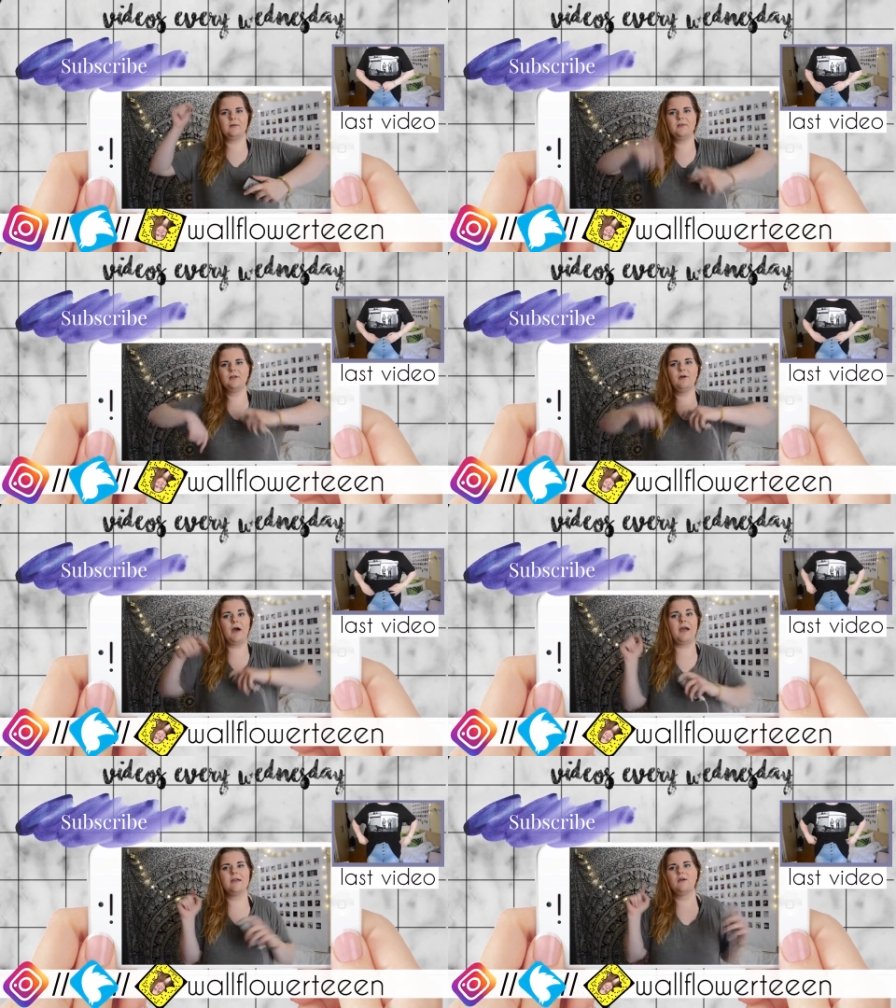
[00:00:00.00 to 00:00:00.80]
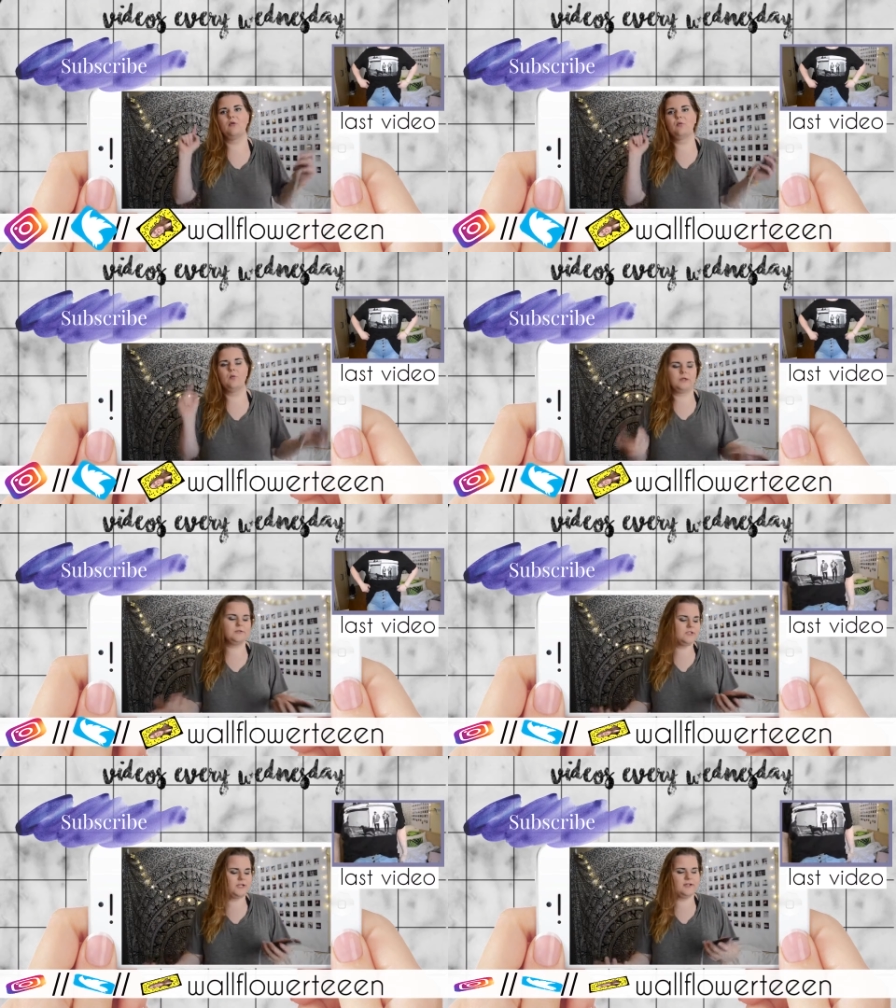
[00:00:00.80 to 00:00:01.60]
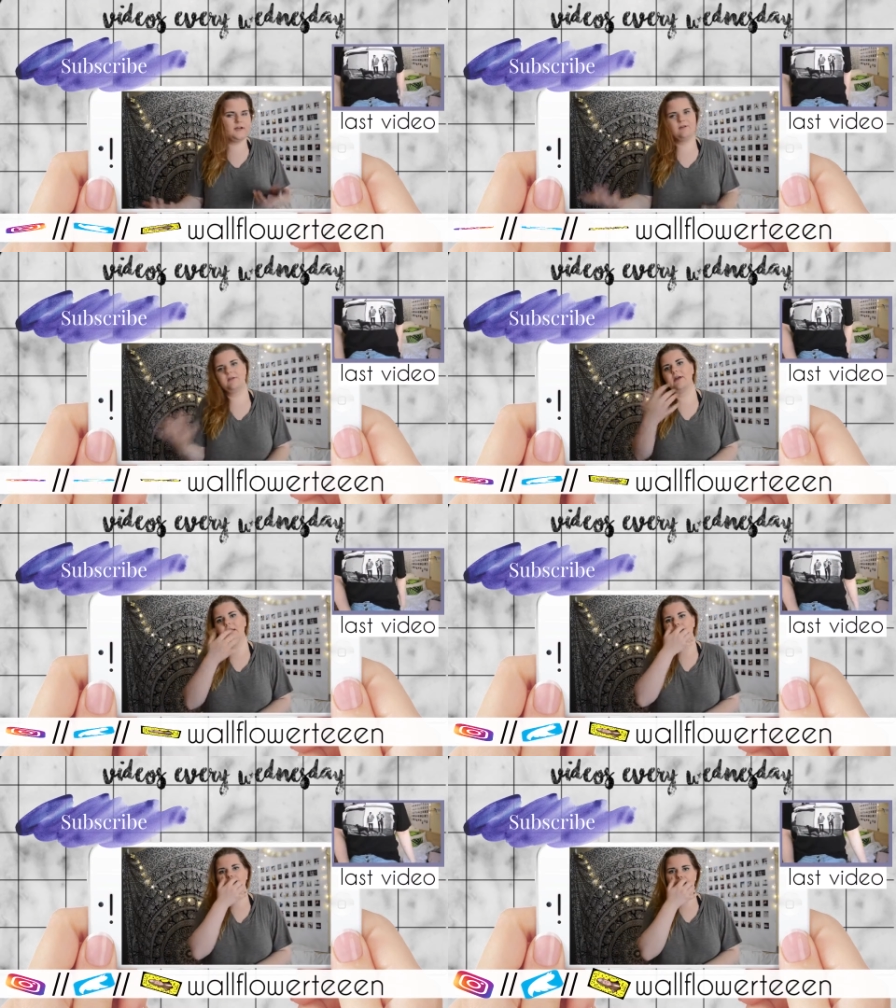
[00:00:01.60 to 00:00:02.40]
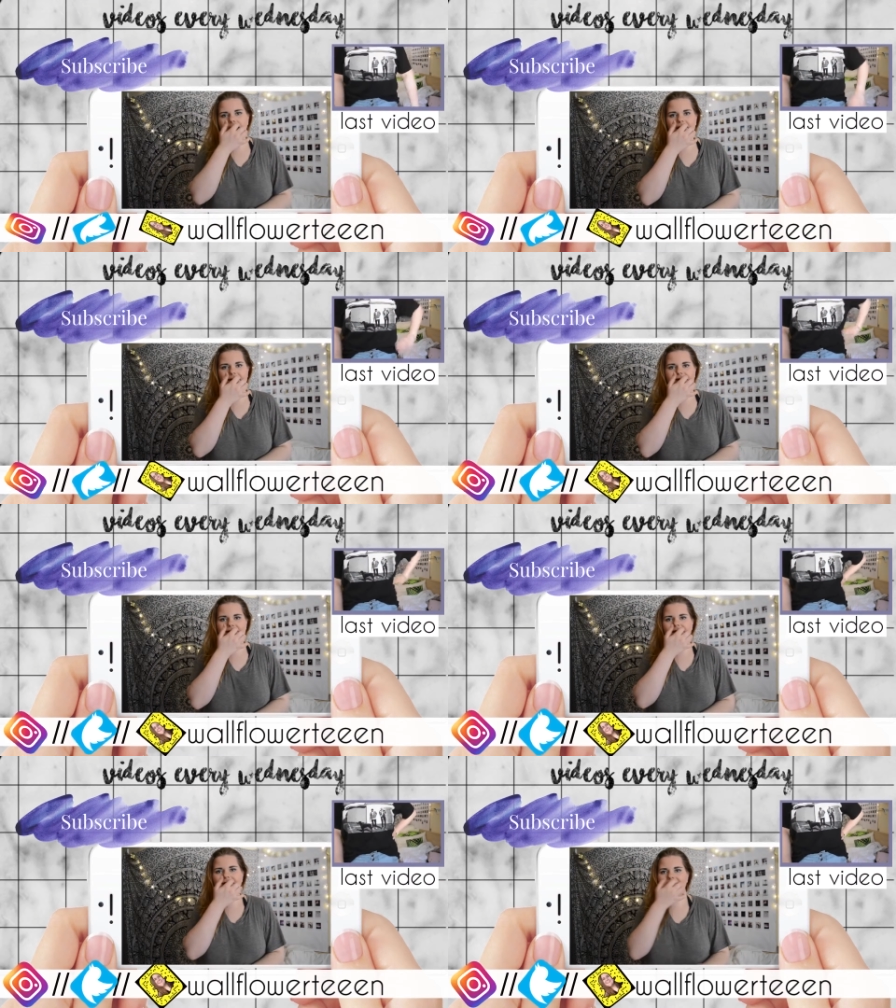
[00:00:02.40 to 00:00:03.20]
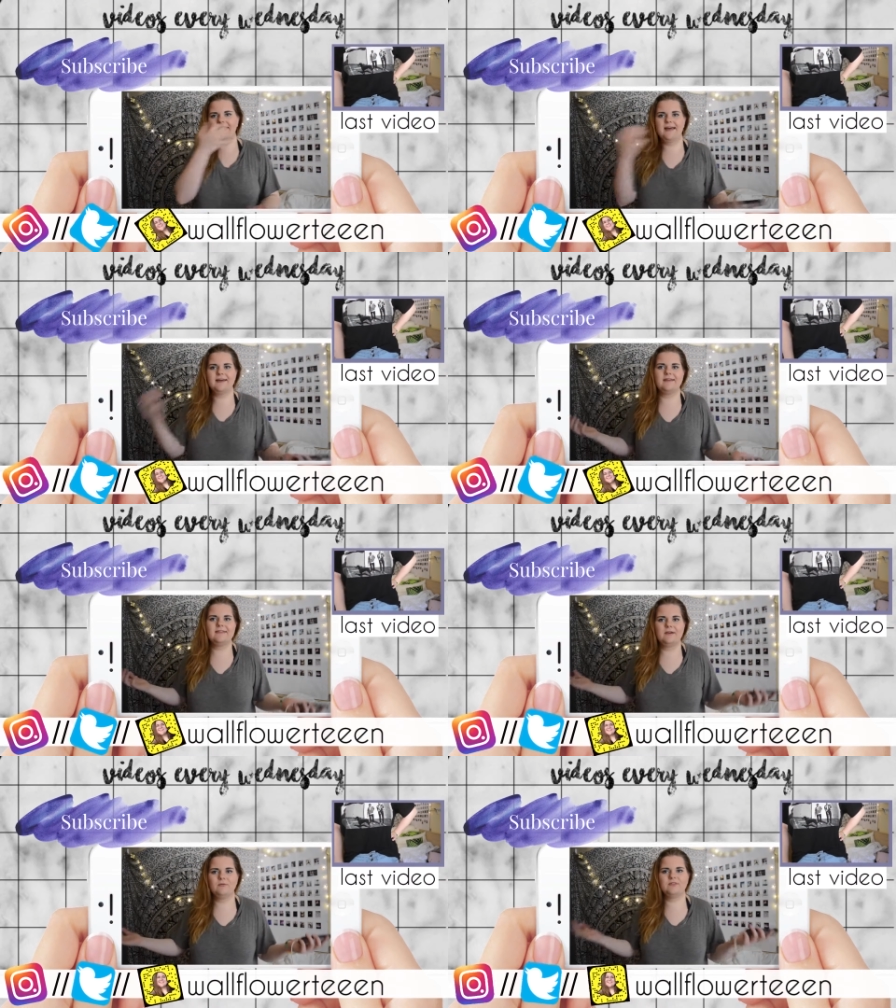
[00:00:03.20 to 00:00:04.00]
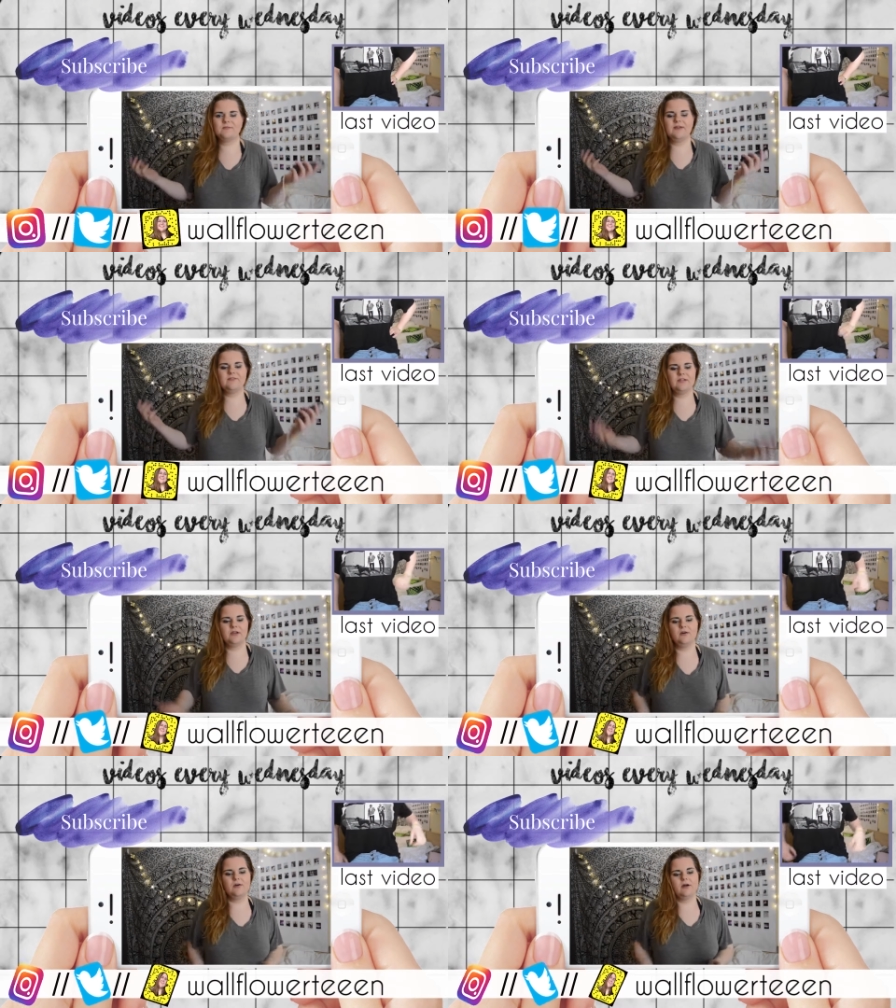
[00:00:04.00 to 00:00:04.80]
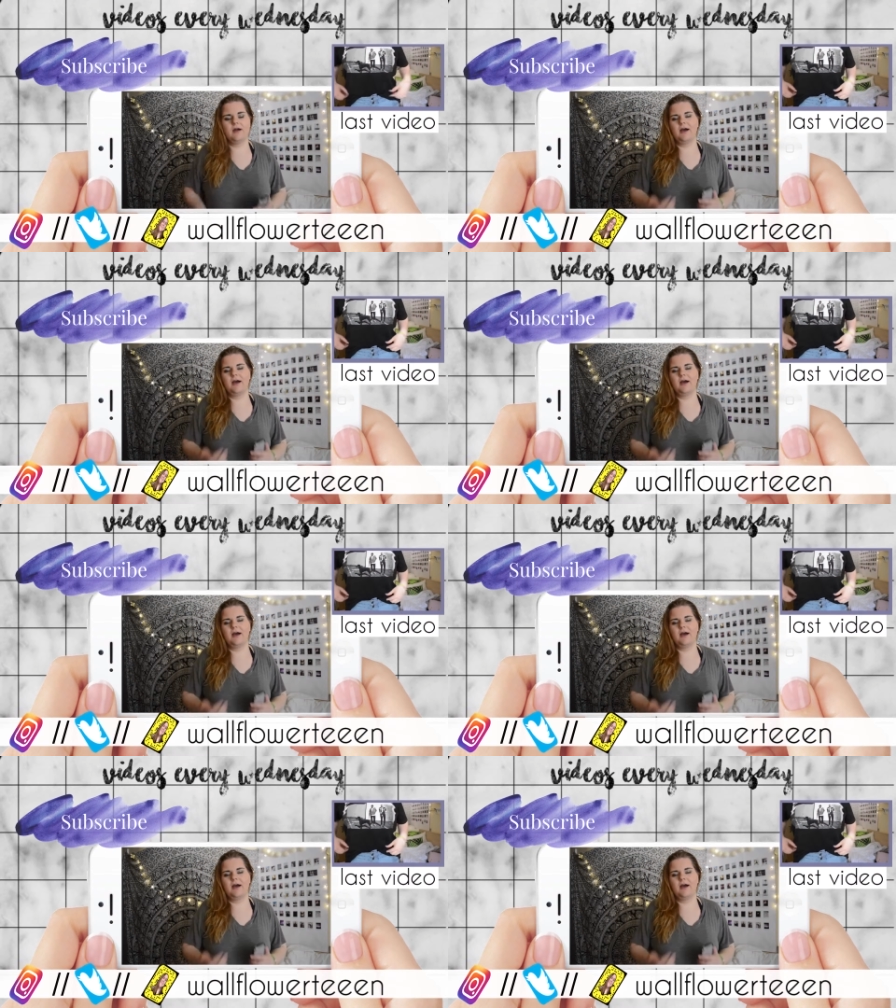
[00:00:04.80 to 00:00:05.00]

down below i want to check it out and yeah that was my video